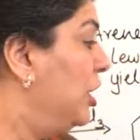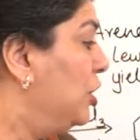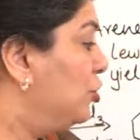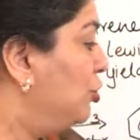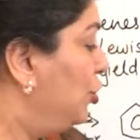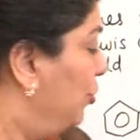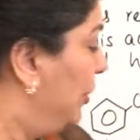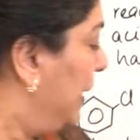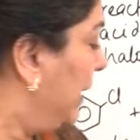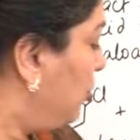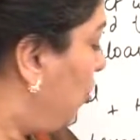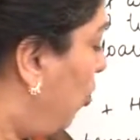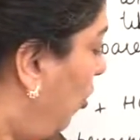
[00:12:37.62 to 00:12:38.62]
So you will
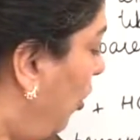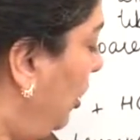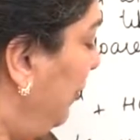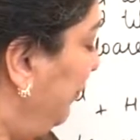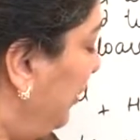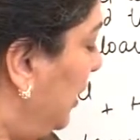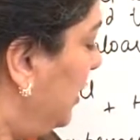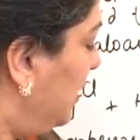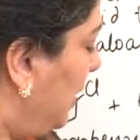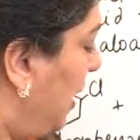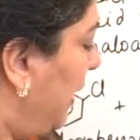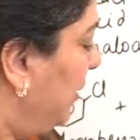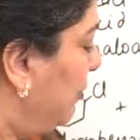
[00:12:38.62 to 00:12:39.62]
get all of the
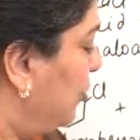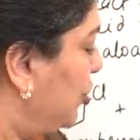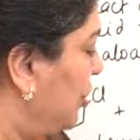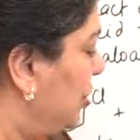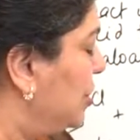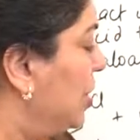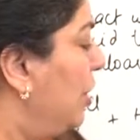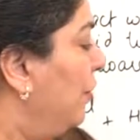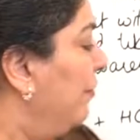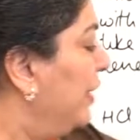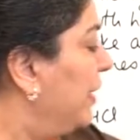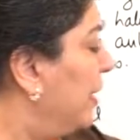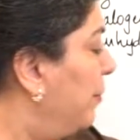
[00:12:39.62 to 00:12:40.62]
hydrogens
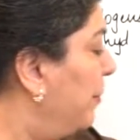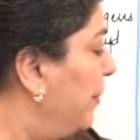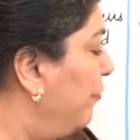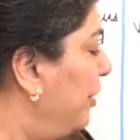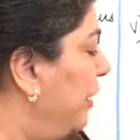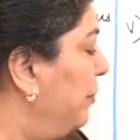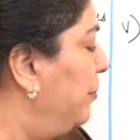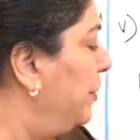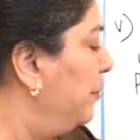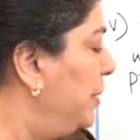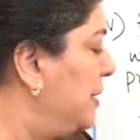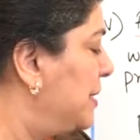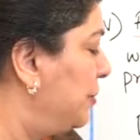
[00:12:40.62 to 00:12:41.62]
will
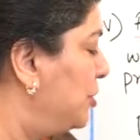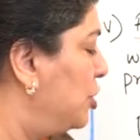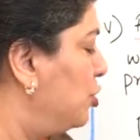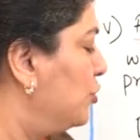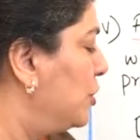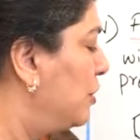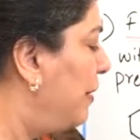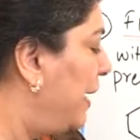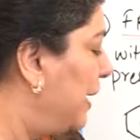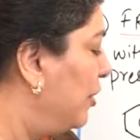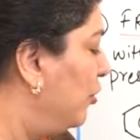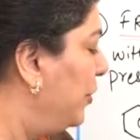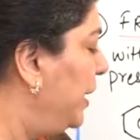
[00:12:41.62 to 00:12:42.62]
be substituted by
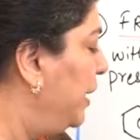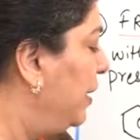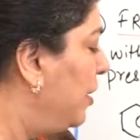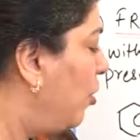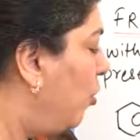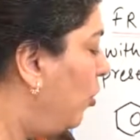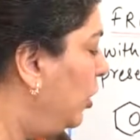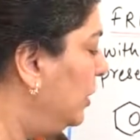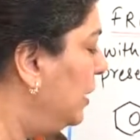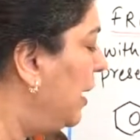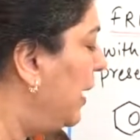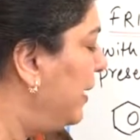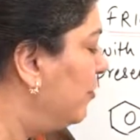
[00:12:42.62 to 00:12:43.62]
chlorine, all the
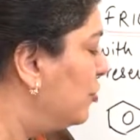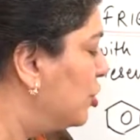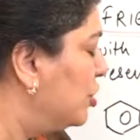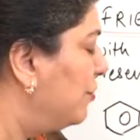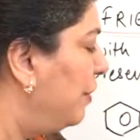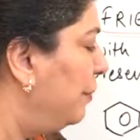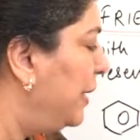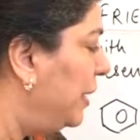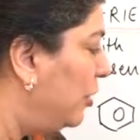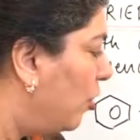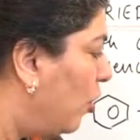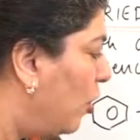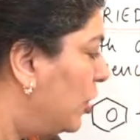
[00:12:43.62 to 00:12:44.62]
hydrogens will be
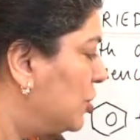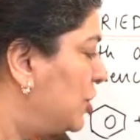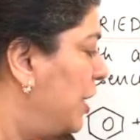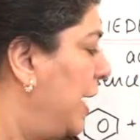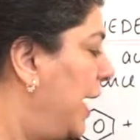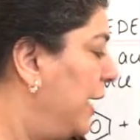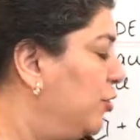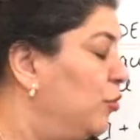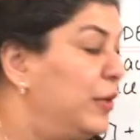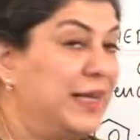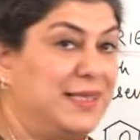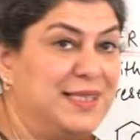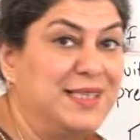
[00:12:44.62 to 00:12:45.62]
lost, and you will
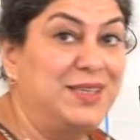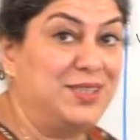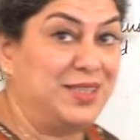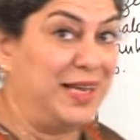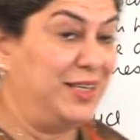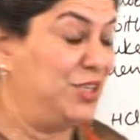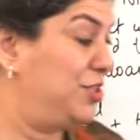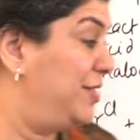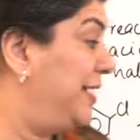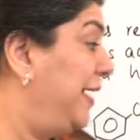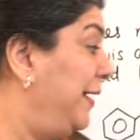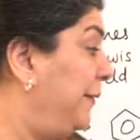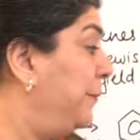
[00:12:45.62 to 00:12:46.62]
get
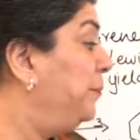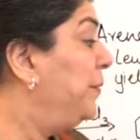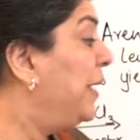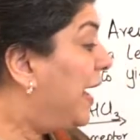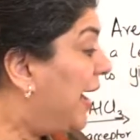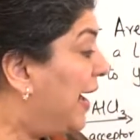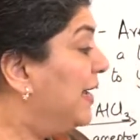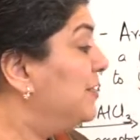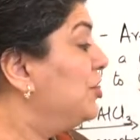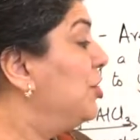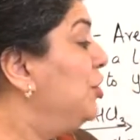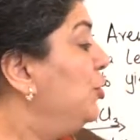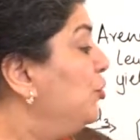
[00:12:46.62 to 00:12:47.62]
6HCl. And
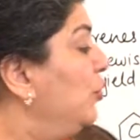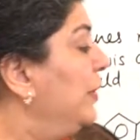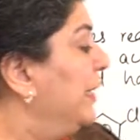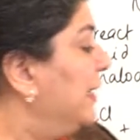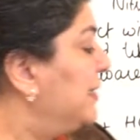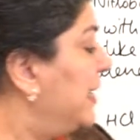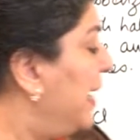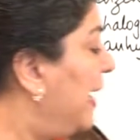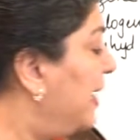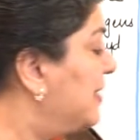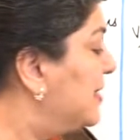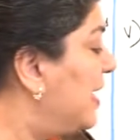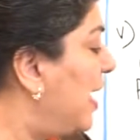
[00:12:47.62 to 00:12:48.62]
you will get
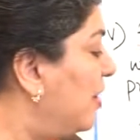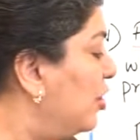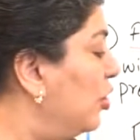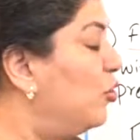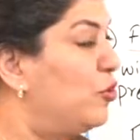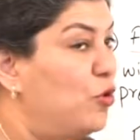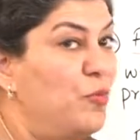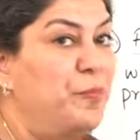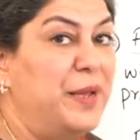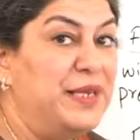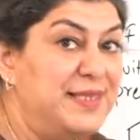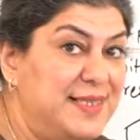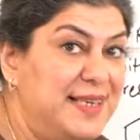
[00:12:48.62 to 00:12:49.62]

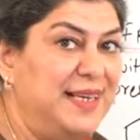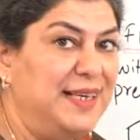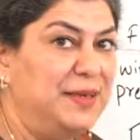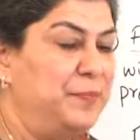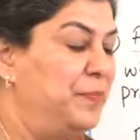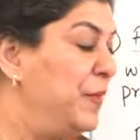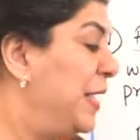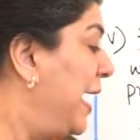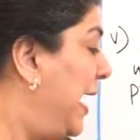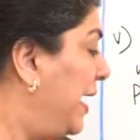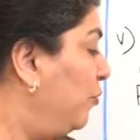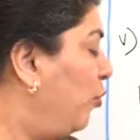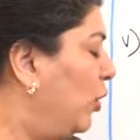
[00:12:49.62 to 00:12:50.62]
hexachlorobenzene.
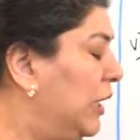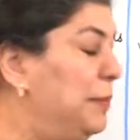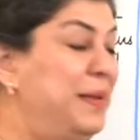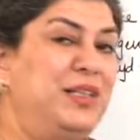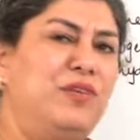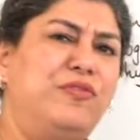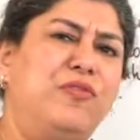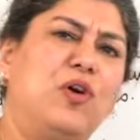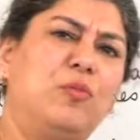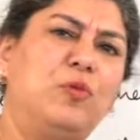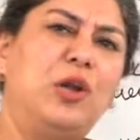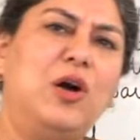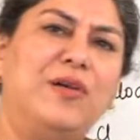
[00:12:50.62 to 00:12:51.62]
And what will be the
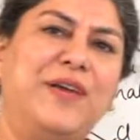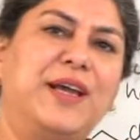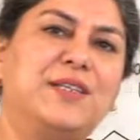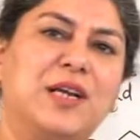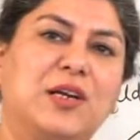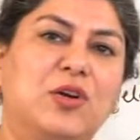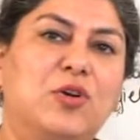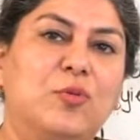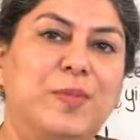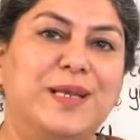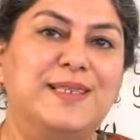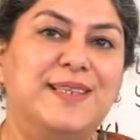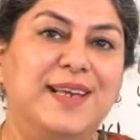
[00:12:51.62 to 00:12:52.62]
formula of
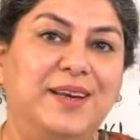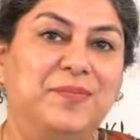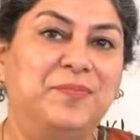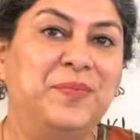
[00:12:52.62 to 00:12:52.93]
hexachlorobenzene?